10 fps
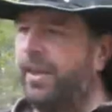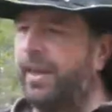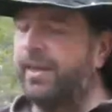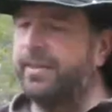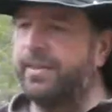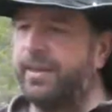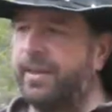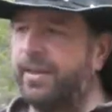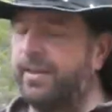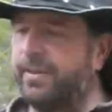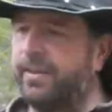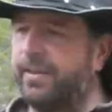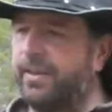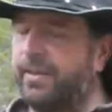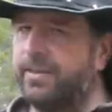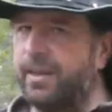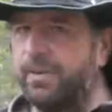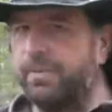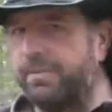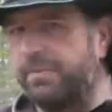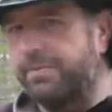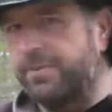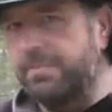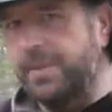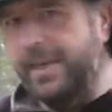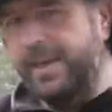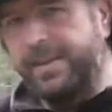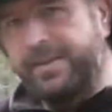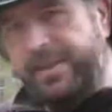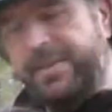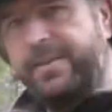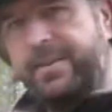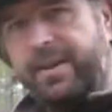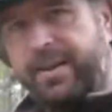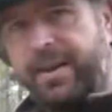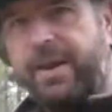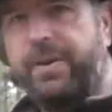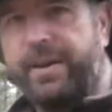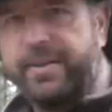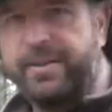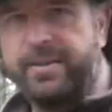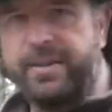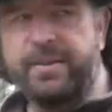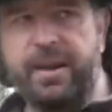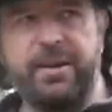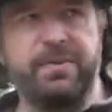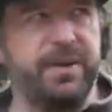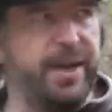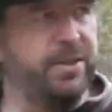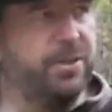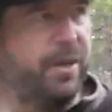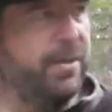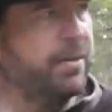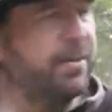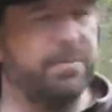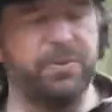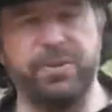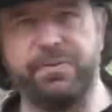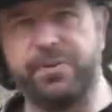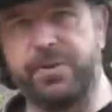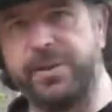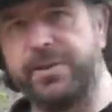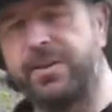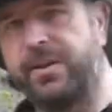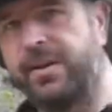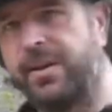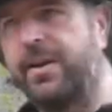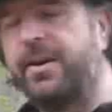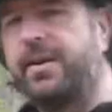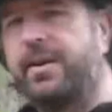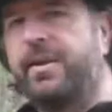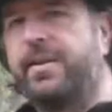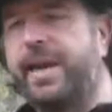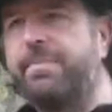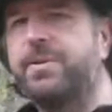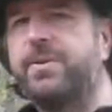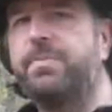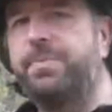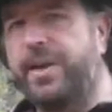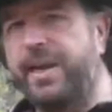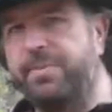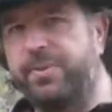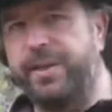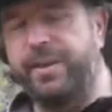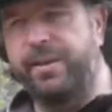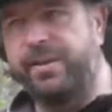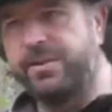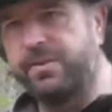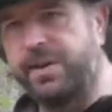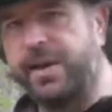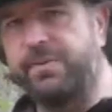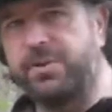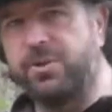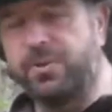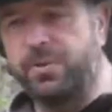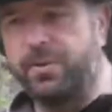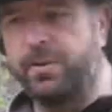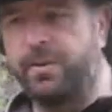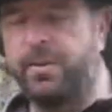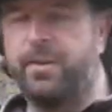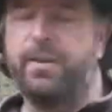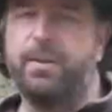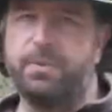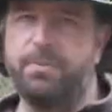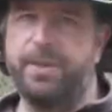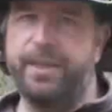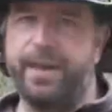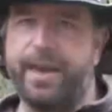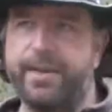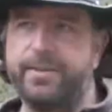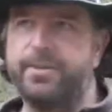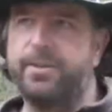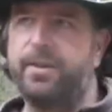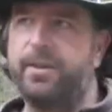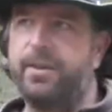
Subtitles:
And so for me, in these areas, in this kind of nature, the boreal forest, the absolute primary survival tool would be the axe.